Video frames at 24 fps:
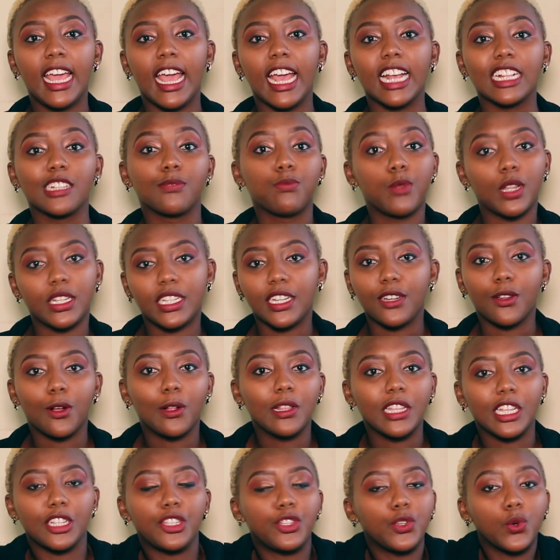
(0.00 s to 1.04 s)
exploited
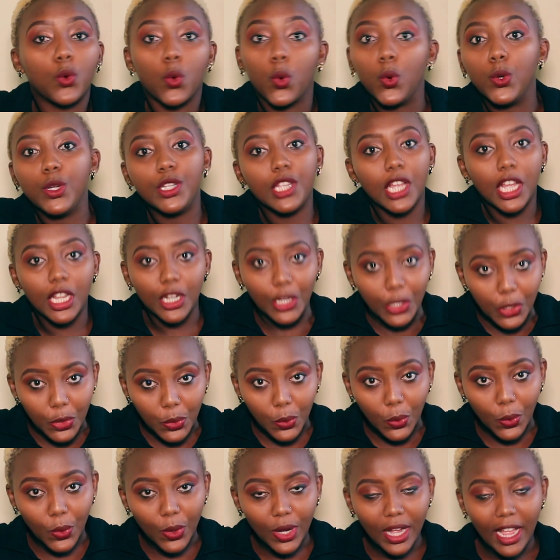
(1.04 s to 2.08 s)
all that you could
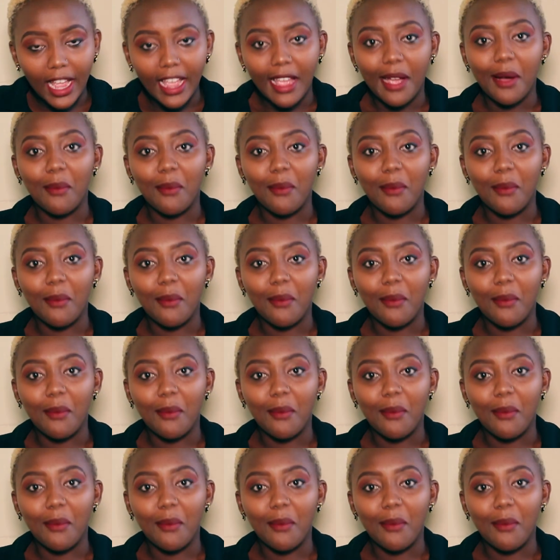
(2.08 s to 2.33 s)
do,